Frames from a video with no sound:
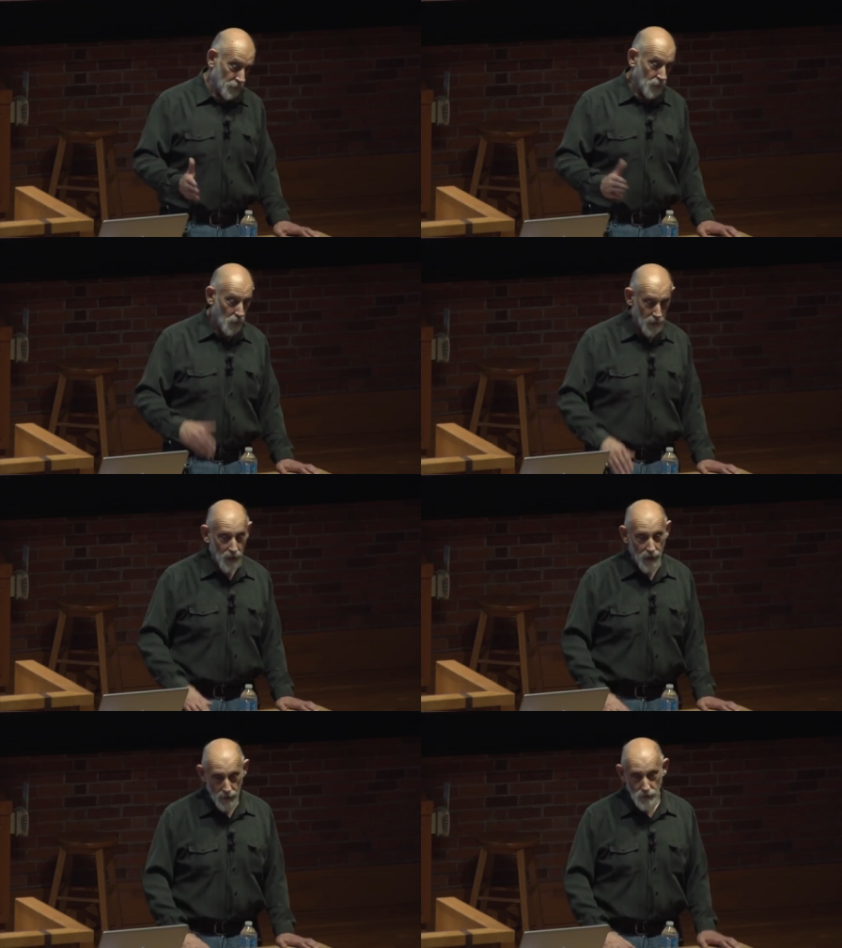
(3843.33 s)
know what
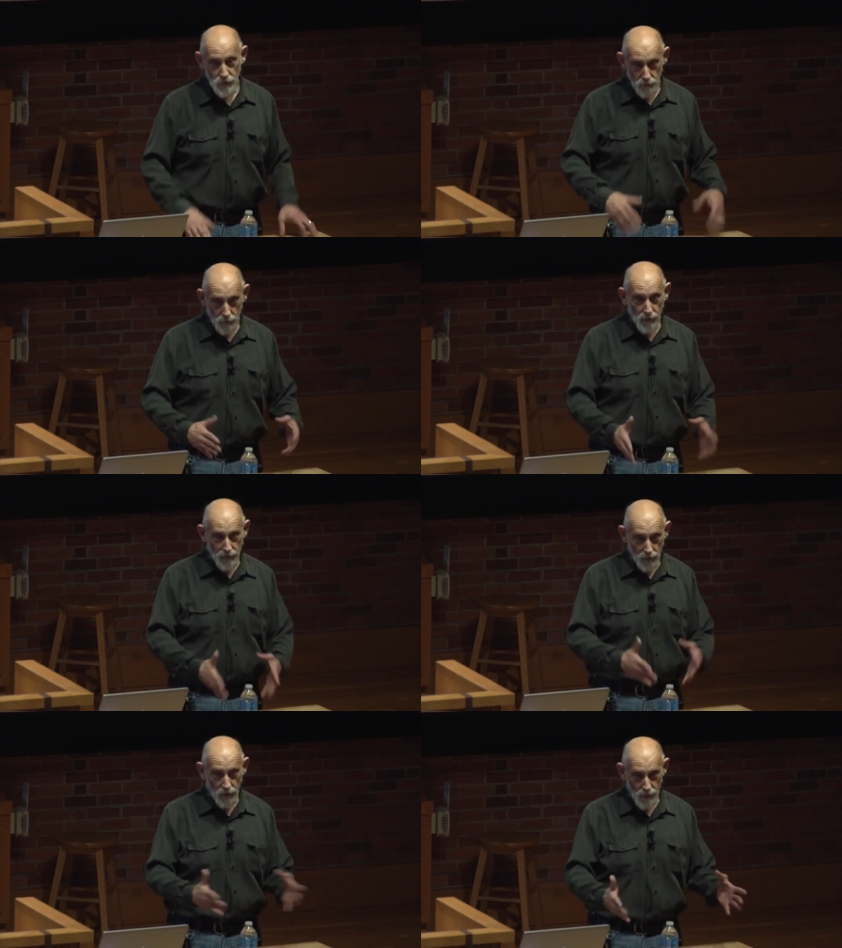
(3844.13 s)
that is, you will
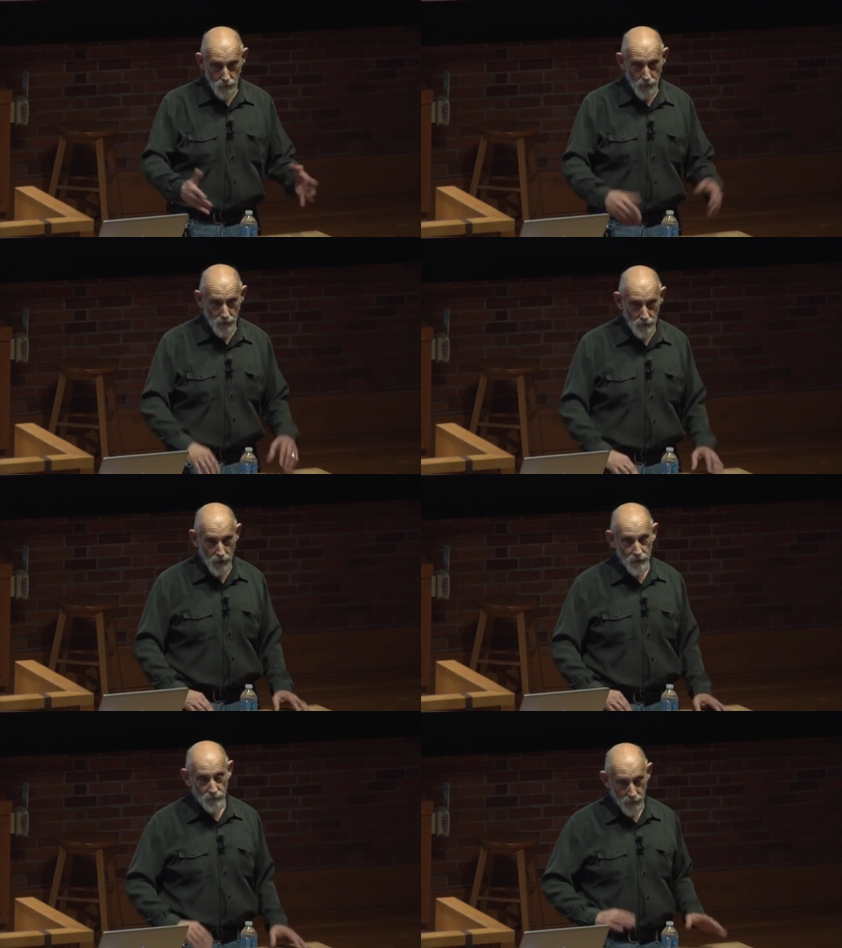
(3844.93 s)
recognize what I
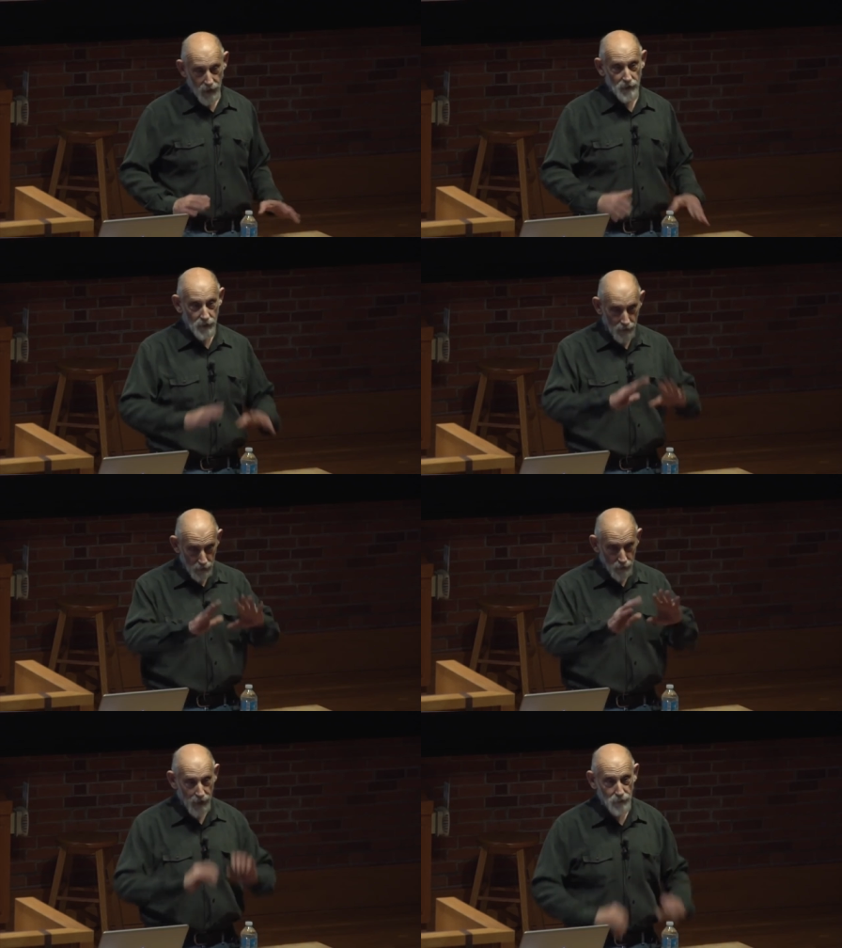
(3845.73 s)
said. If not, will
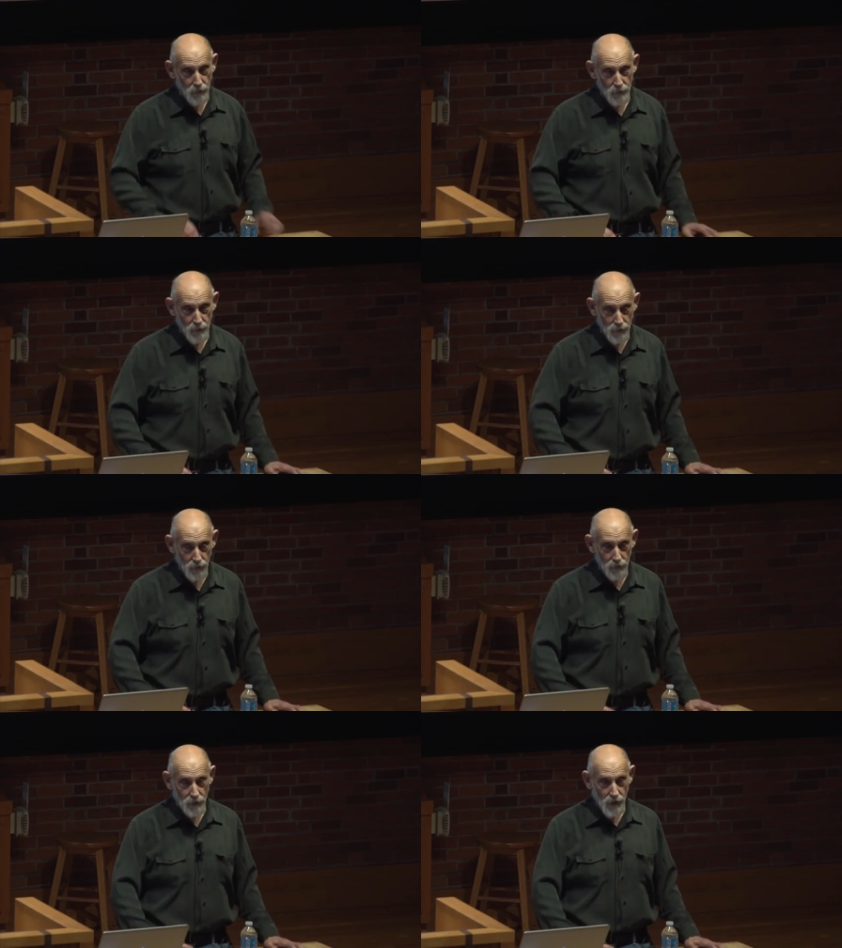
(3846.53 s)
you get to it when you
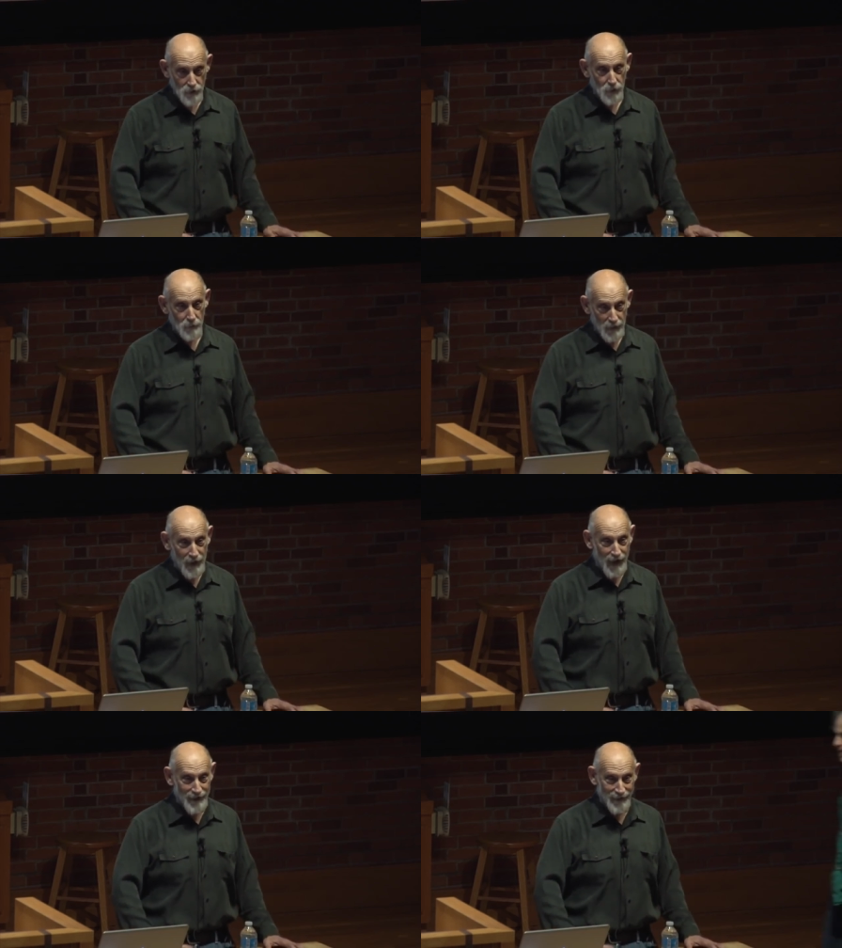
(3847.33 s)
learn classical
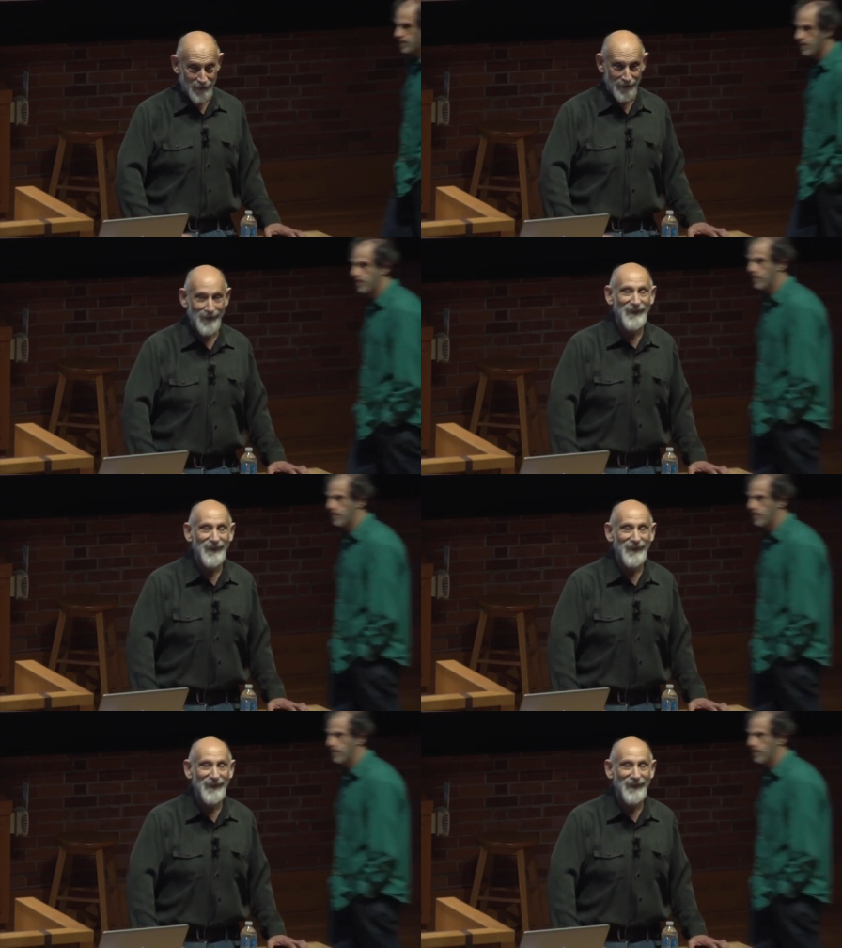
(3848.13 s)
mechanics?